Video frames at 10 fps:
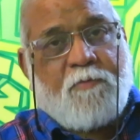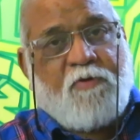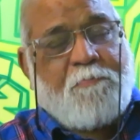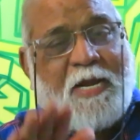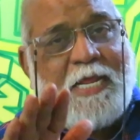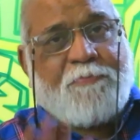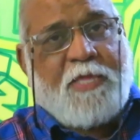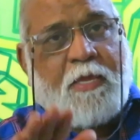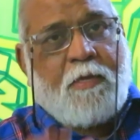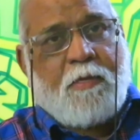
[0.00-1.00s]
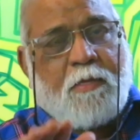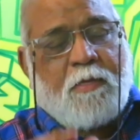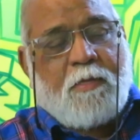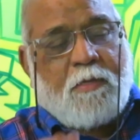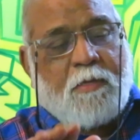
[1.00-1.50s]
for many of the
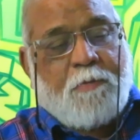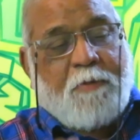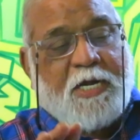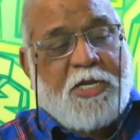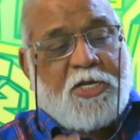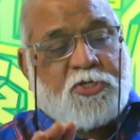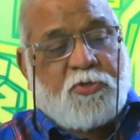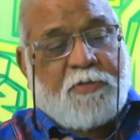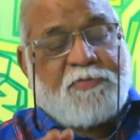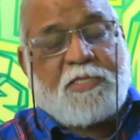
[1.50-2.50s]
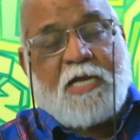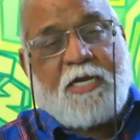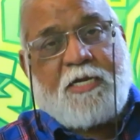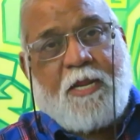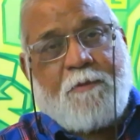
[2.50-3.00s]
burning issues of this
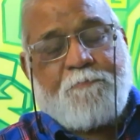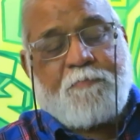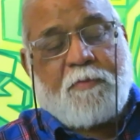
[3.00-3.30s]
country.